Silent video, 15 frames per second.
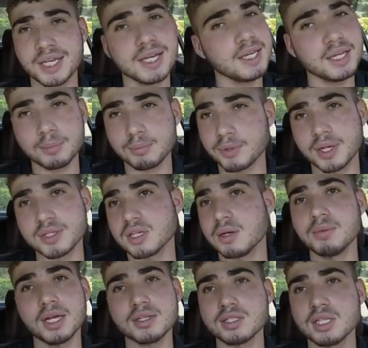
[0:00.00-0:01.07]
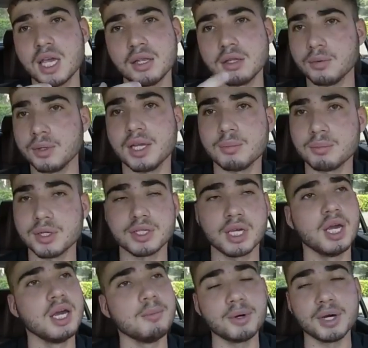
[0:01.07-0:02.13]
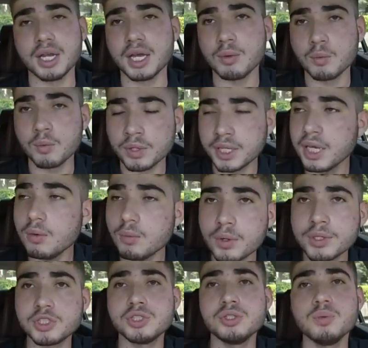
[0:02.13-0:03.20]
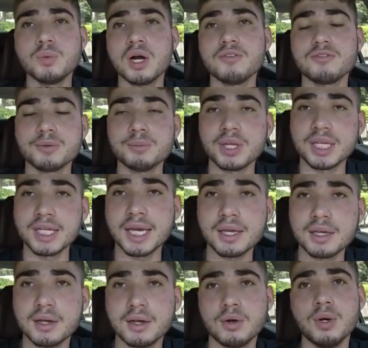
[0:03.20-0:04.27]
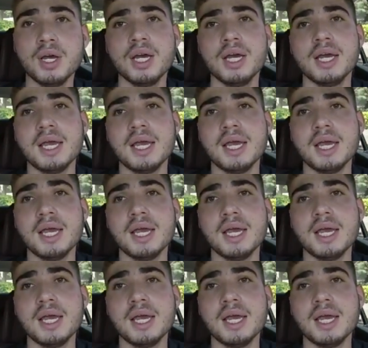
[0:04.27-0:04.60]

kid, get a Prius. I'm not saying don't get a Prius, but get what you want from the get-go.